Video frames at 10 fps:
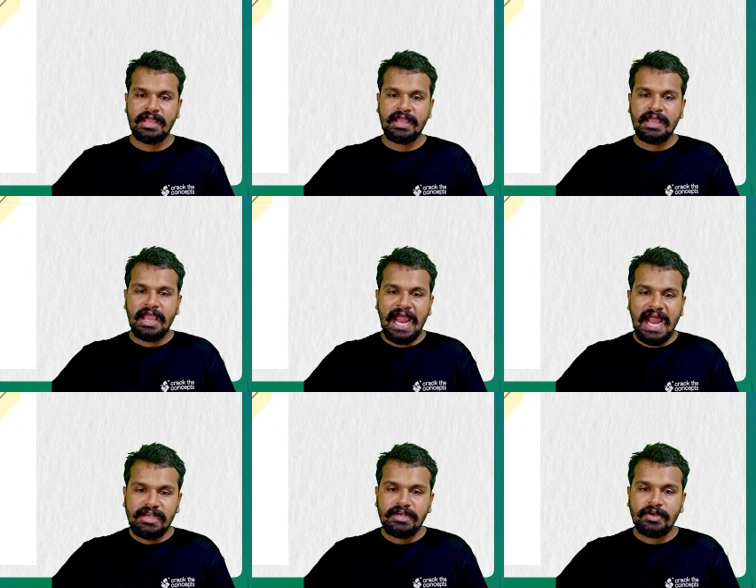
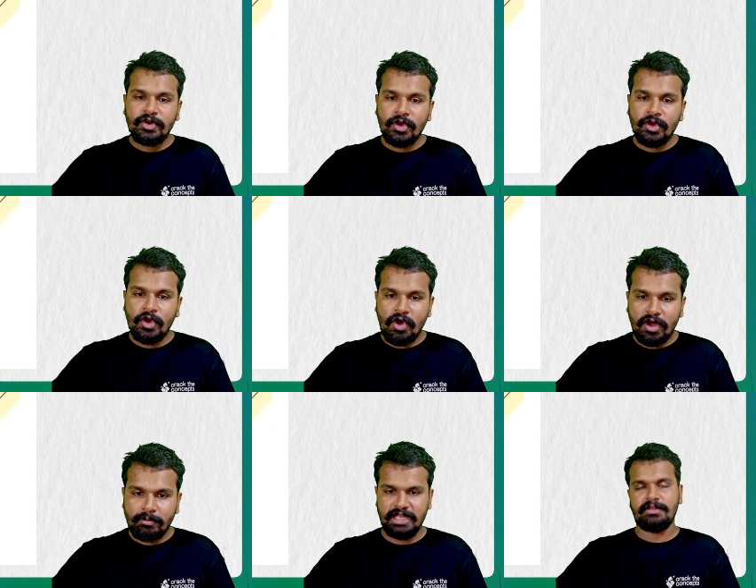and normal,
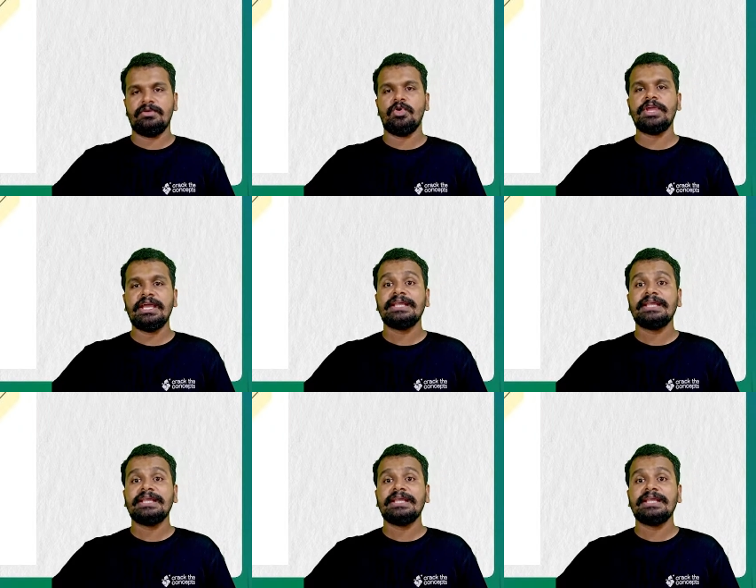okay,